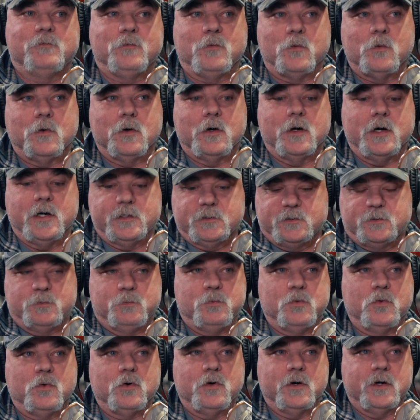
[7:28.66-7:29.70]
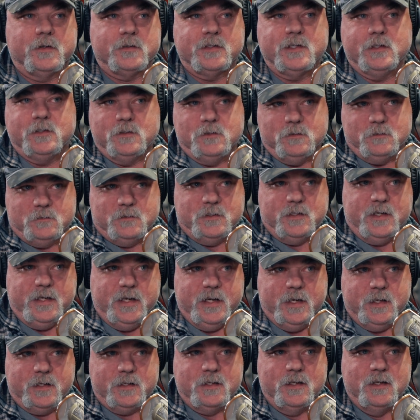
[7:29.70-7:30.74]
for a sport that you
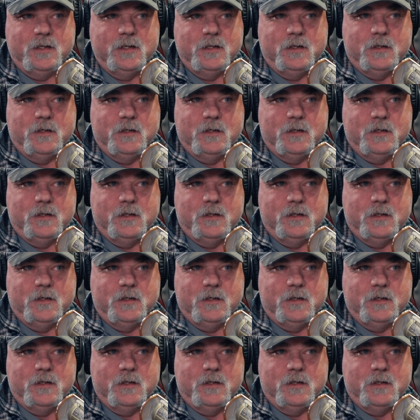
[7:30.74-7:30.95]
take